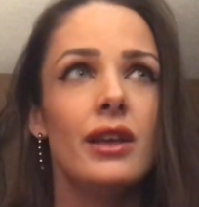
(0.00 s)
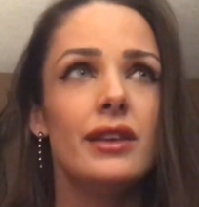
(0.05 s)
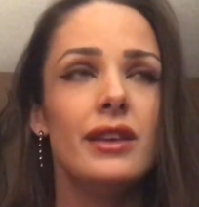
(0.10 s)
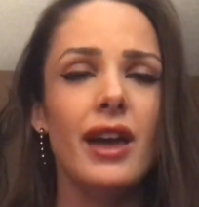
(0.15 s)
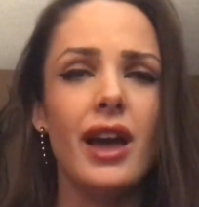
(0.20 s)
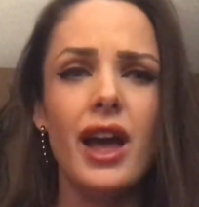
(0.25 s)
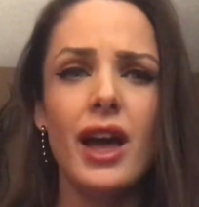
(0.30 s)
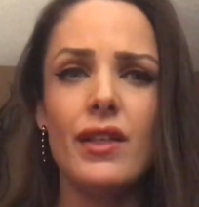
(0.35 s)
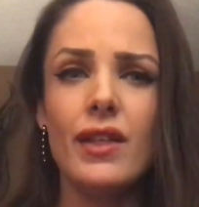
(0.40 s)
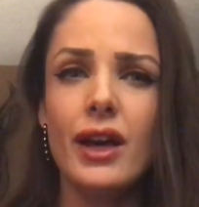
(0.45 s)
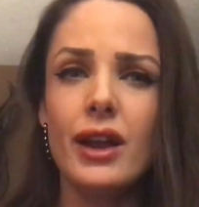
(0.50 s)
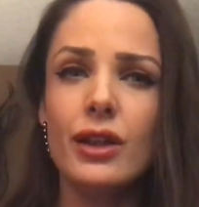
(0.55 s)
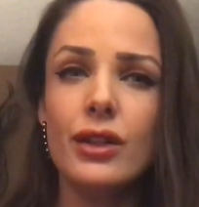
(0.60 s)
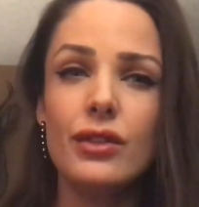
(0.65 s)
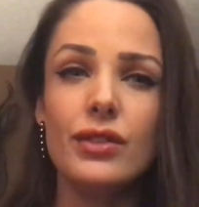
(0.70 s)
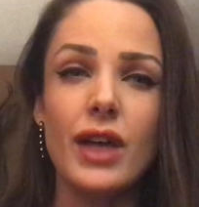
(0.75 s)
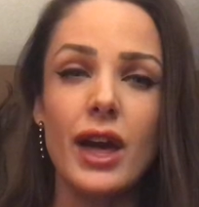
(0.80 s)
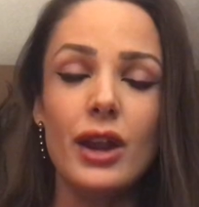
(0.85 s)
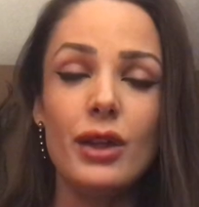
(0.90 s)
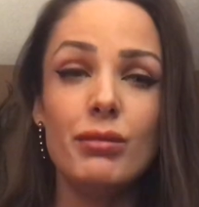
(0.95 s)
yeah
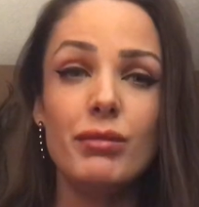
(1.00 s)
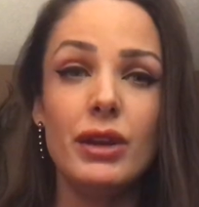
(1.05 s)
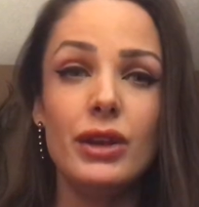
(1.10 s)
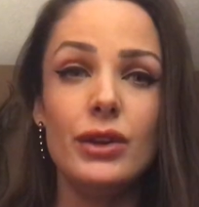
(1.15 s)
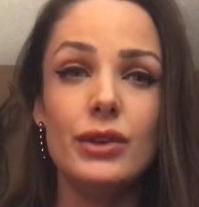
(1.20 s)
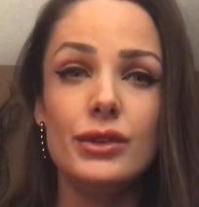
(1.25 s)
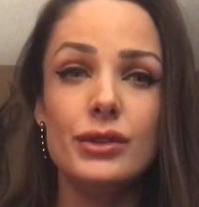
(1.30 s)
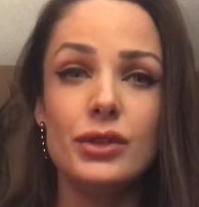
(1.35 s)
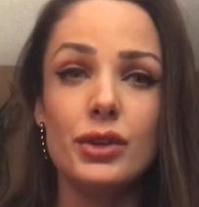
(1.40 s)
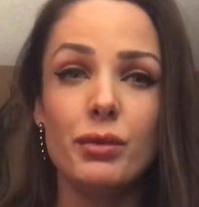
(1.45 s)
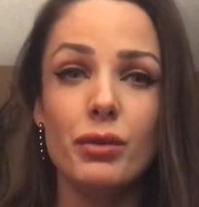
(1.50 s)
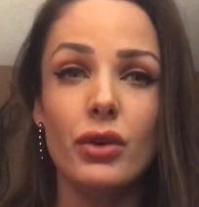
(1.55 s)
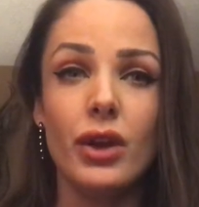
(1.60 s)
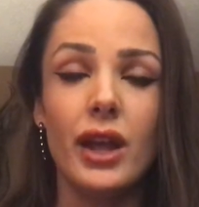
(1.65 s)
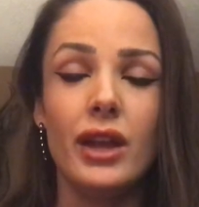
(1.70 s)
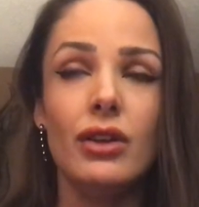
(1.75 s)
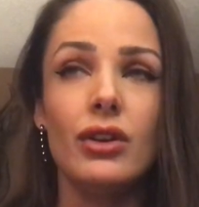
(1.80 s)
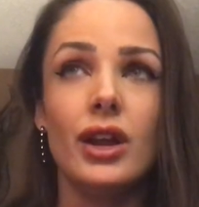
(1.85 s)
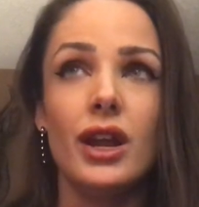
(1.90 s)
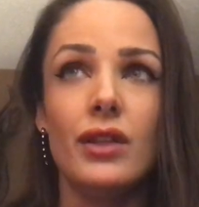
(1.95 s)
that'll that'll make you super
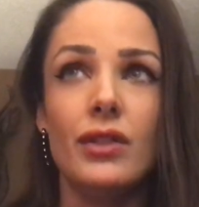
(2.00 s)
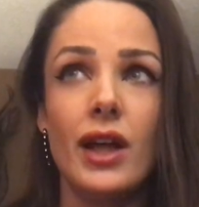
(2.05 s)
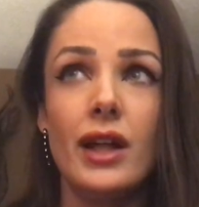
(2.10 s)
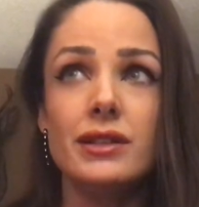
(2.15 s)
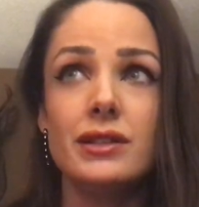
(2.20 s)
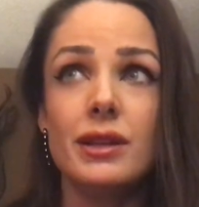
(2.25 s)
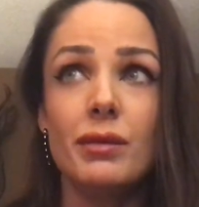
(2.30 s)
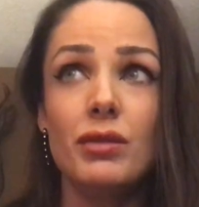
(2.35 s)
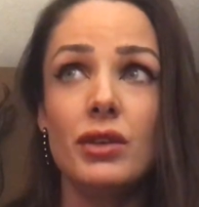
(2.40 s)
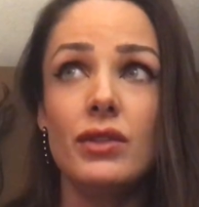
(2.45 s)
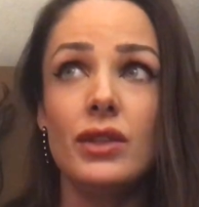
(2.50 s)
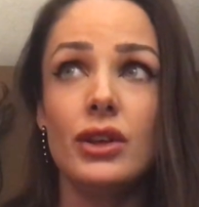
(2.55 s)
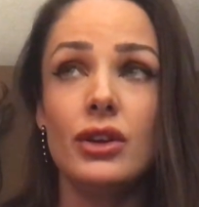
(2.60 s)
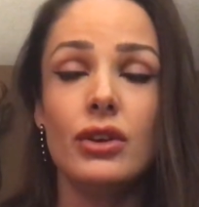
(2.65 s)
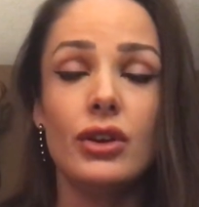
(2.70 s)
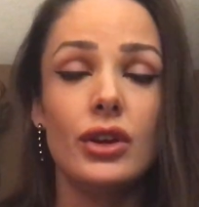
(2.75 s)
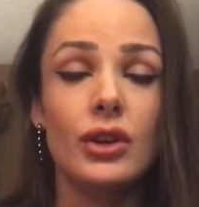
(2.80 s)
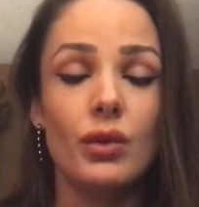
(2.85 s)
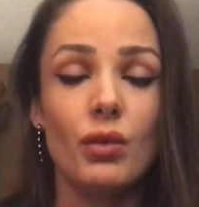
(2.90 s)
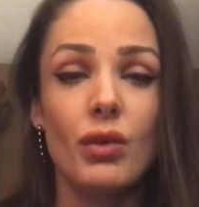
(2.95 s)
angry and that's something that
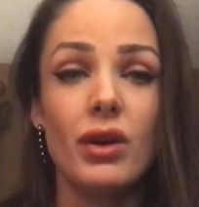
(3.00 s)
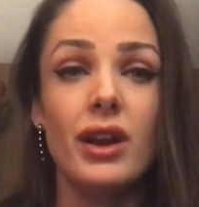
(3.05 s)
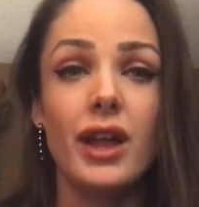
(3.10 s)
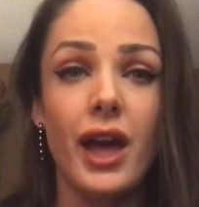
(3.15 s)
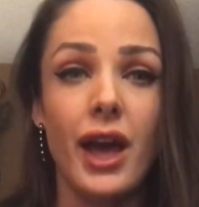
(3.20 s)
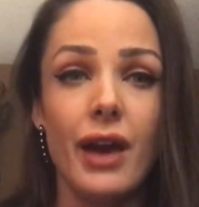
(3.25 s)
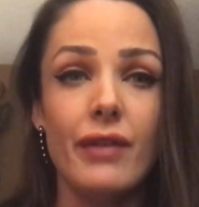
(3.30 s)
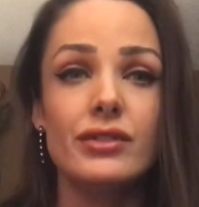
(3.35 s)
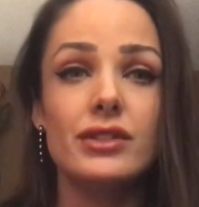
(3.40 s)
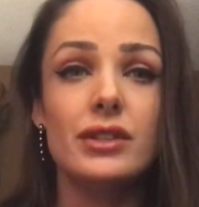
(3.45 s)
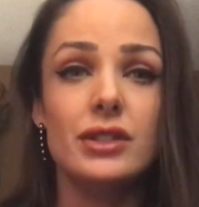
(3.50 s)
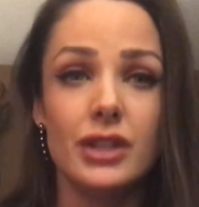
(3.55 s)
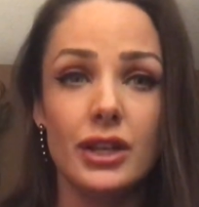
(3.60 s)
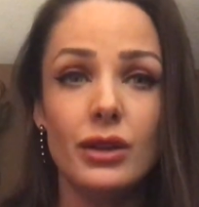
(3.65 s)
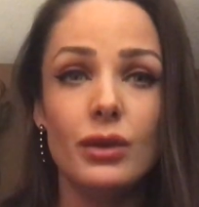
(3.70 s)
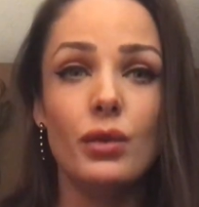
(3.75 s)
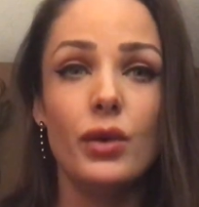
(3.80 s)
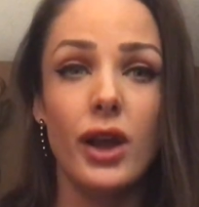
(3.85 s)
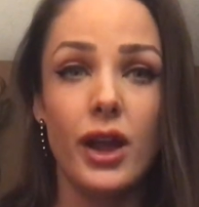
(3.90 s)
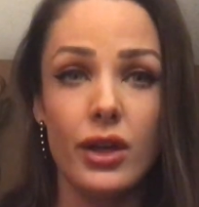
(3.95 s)
you're going to want to have to
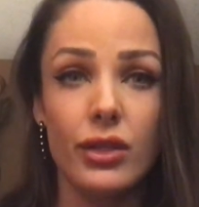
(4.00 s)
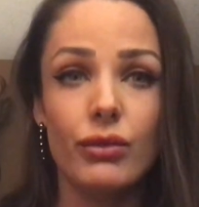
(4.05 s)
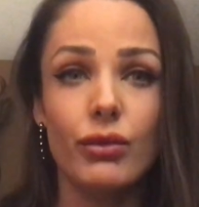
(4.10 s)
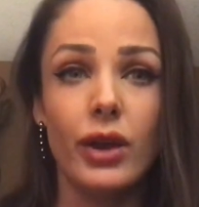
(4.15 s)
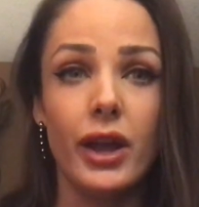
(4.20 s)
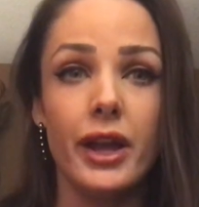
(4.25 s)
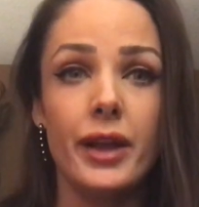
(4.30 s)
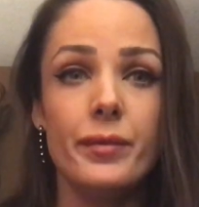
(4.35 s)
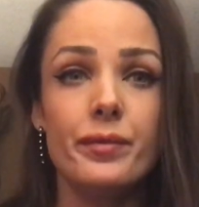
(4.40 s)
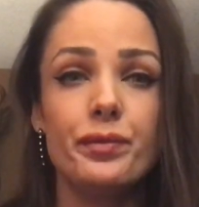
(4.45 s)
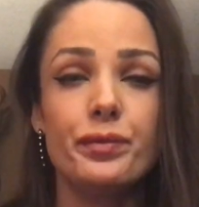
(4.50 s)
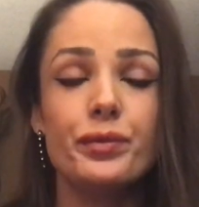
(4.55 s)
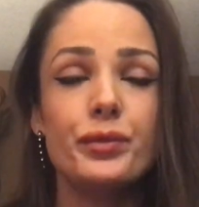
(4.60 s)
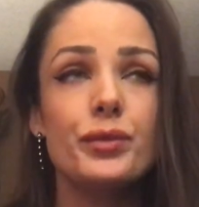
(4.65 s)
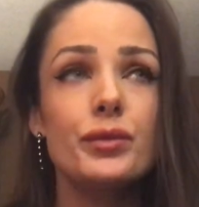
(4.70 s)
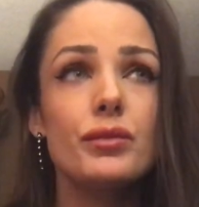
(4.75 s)
deal with right